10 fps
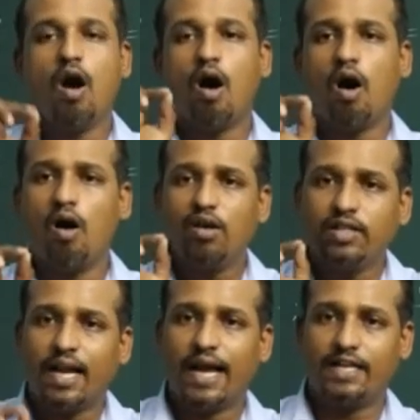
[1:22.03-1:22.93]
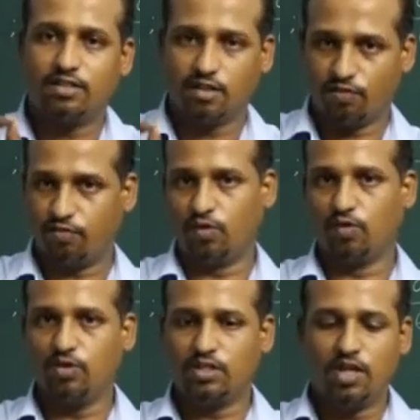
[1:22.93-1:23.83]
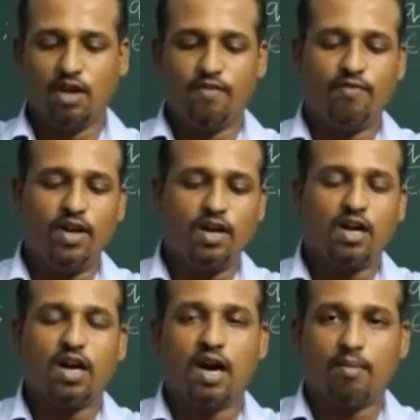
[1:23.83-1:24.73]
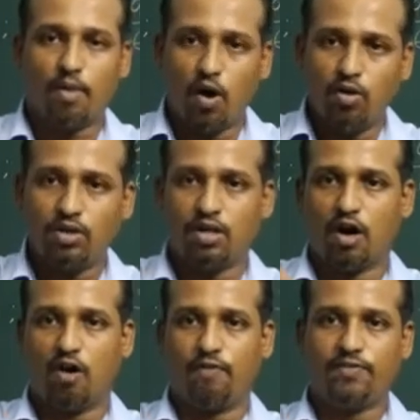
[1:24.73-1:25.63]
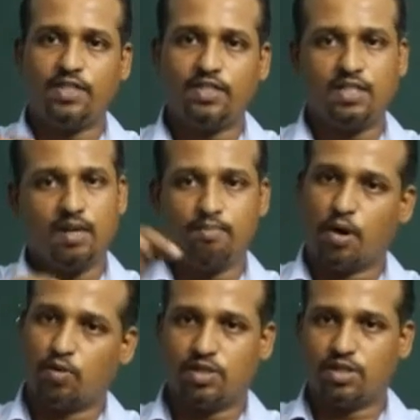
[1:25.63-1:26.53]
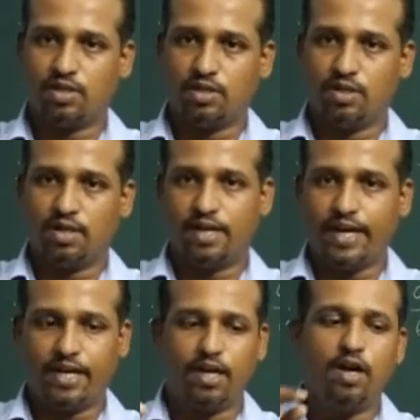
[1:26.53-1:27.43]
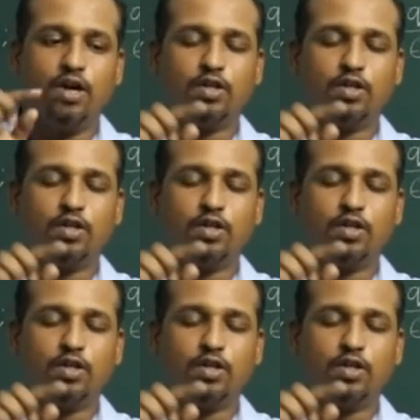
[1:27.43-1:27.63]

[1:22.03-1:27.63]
All the lines of force will come out of this pouch, right?